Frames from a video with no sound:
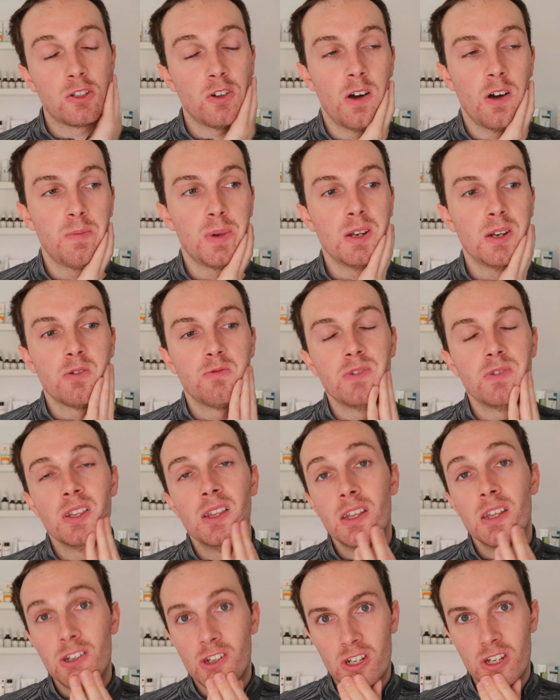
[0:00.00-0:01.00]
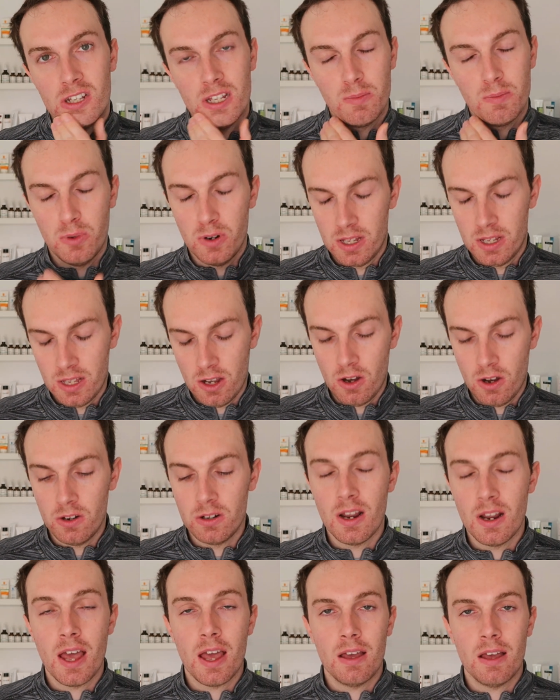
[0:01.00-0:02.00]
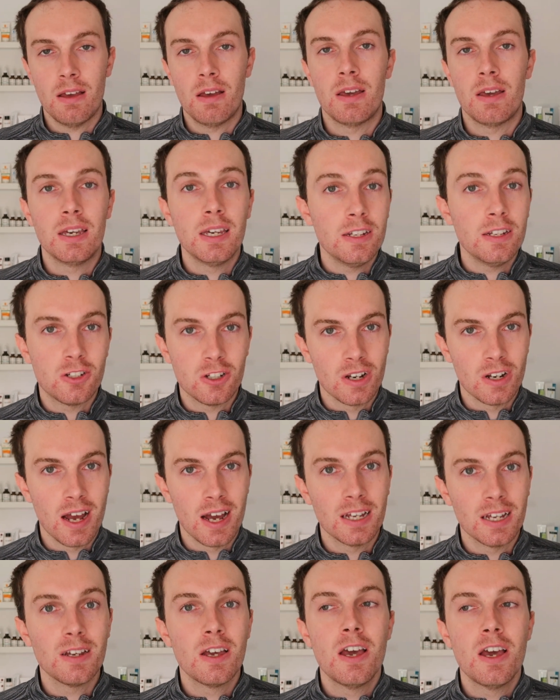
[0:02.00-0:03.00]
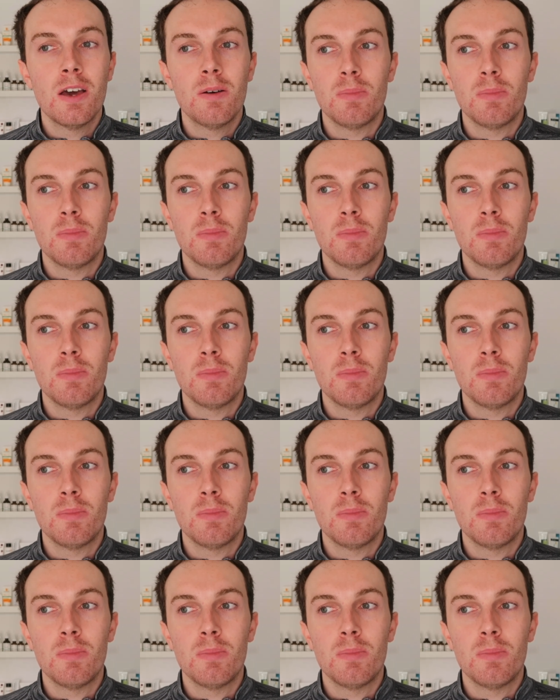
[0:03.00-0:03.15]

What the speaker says: So I've been religiously putting that on each night,